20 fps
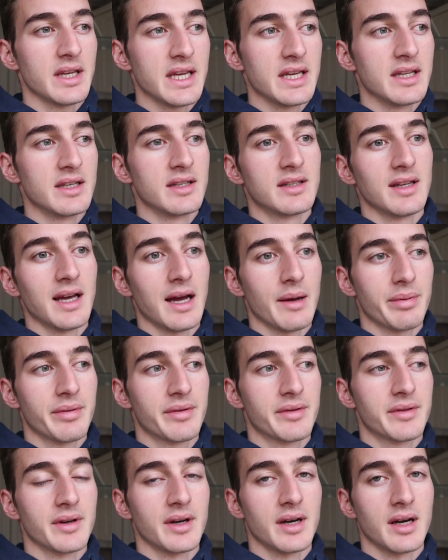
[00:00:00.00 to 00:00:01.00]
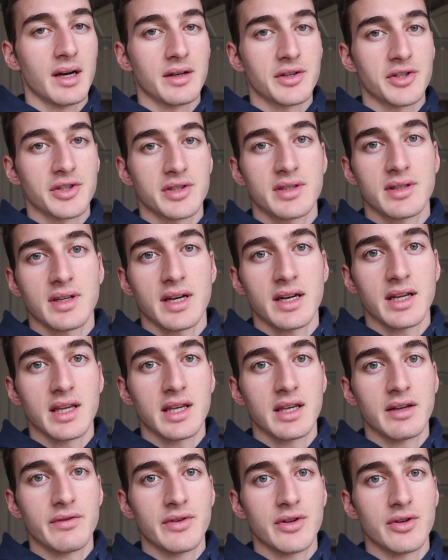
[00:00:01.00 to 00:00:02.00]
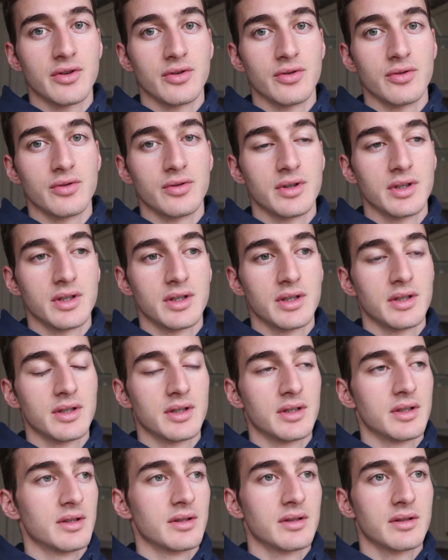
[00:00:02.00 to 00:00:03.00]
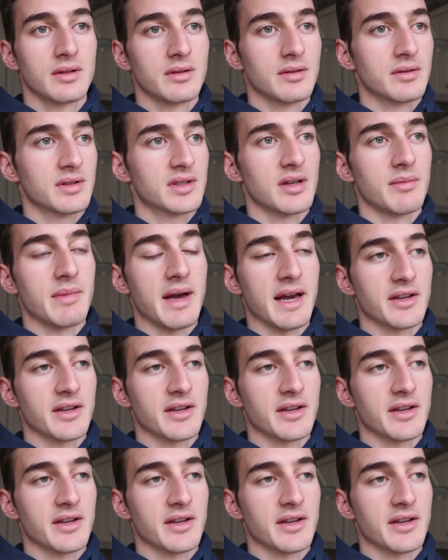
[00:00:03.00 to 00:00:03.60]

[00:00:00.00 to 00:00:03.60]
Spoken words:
in-depth, just kind of give you some